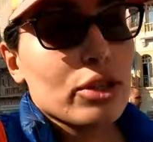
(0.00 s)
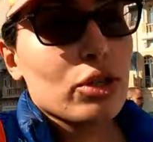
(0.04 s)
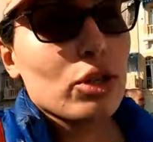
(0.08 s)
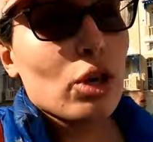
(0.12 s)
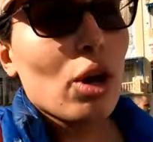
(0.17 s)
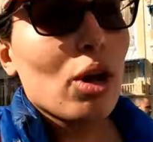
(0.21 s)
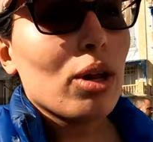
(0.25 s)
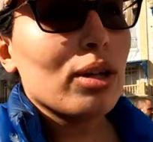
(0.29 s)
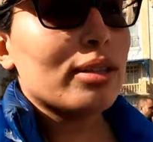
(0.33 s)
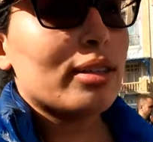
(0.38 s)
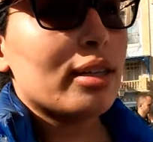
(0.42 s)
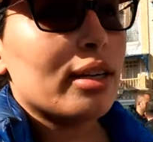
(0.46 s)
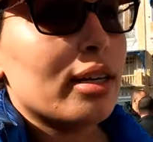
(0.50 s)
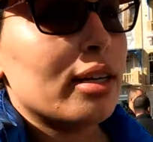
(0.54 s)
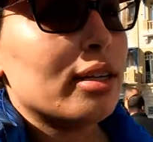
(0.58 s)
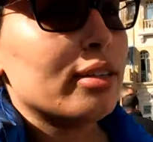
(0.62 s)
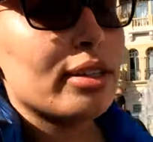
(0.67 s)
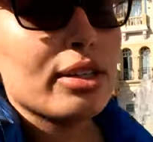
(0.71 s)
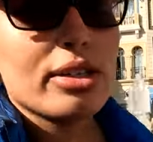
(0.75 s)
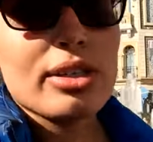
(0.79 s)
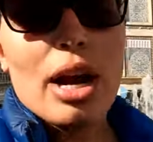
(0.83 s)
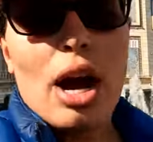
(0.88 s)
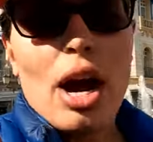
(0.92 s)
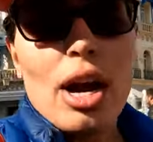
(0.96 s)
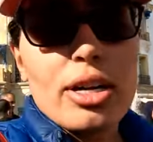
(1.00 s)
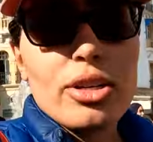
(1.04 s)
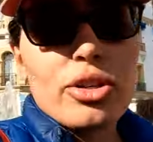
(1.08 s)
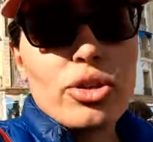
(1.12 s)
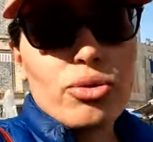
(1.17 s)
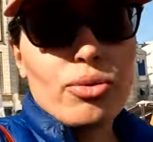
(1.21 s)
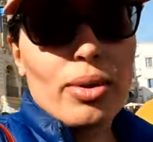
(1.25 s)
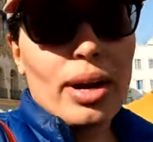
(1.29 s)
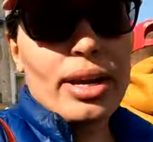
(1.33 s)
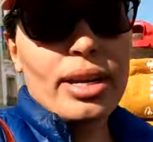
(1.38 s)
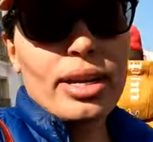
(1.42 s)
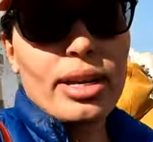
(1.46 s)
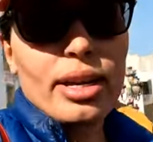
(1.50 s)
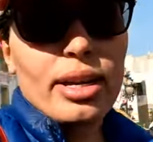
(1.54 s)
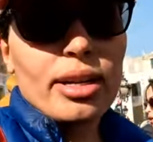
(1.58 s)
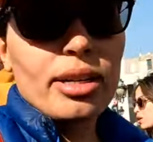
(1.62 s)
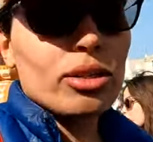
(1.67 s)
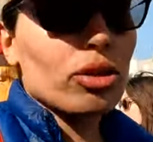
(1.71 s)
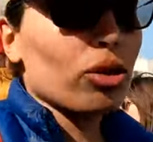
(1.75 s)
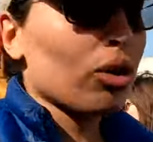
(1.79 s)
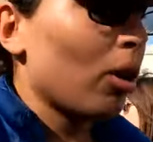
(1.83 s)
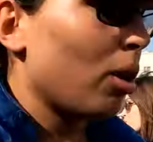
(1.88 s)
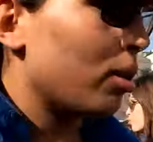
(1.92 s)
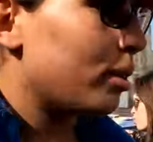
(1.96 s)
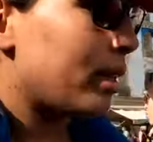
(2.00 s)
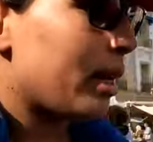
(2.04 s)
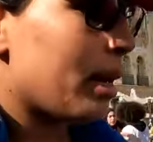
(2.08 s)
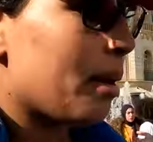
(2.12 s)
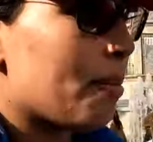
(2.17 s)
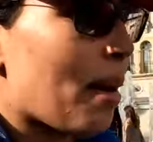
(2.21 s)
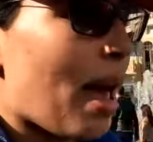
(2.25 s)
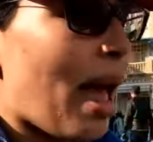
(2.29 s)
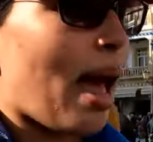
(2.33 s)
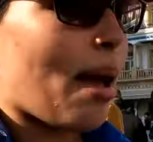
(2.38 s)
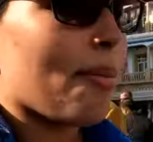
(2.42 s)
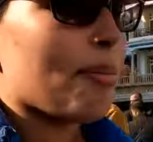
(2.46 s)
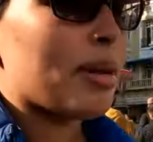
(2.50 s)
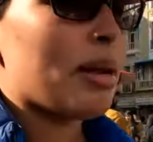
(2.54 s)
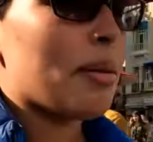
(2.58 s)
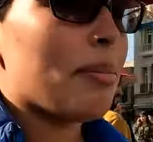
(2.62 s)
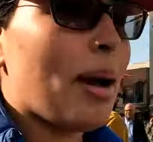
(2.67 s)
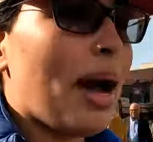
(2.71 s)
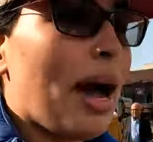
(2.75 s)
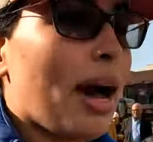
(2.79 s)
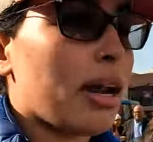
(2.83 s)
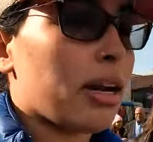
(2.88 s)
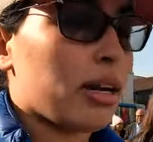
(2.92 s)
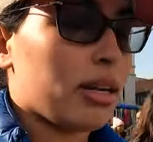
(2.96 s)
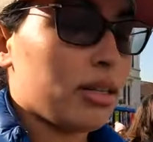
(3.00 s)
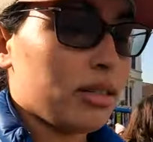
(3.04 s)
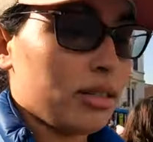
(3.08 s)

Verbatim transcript: is called, the, this arch right here is called the Bab al-Bhar,